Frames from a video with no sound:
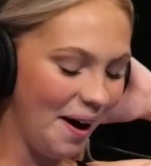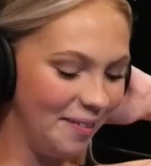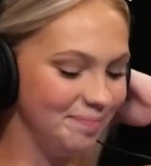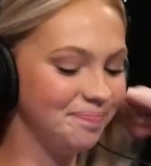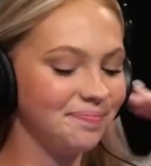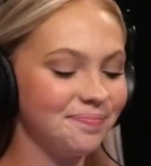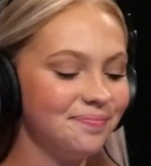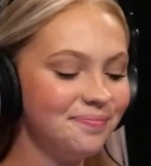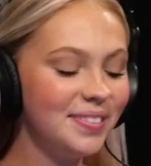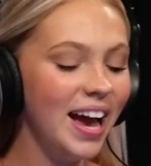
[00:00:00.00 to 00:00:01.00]
Well.
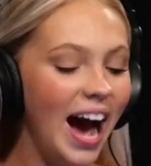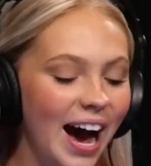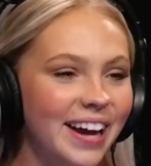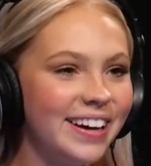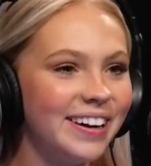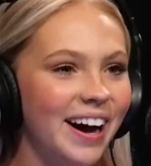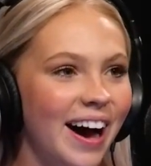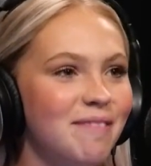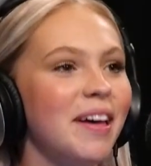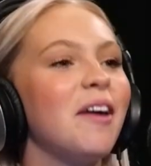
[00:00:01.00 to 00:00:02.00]
Wow.
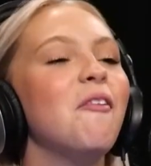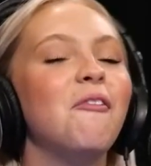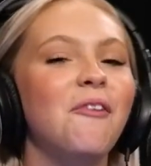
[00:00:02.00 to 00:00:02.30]
I'm like,